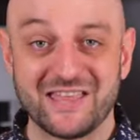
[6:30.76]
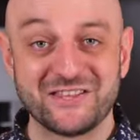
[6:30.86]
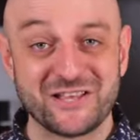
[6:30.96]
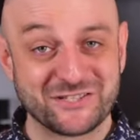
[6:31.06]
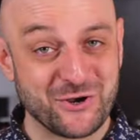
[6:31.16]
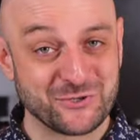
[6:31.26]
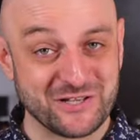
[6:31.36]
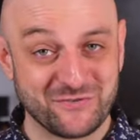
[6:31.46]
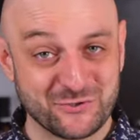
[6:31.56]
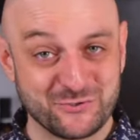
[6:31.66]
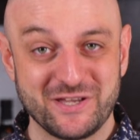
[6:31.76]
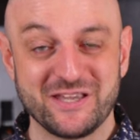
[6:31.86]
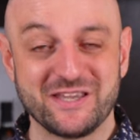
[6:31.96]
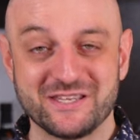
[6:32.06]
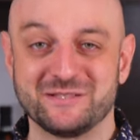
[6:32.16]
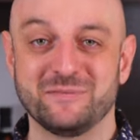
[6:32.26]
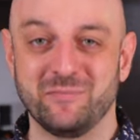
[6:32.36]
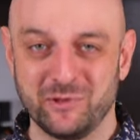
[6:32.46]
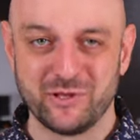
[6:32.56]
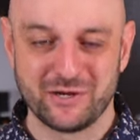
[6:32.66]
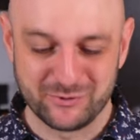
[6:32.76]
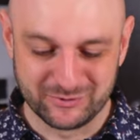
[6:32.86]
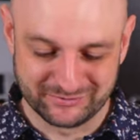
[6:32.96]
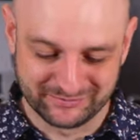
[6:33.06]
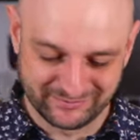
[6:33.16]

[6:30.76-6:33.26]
And the last cocktail for today is Blue Lagoon.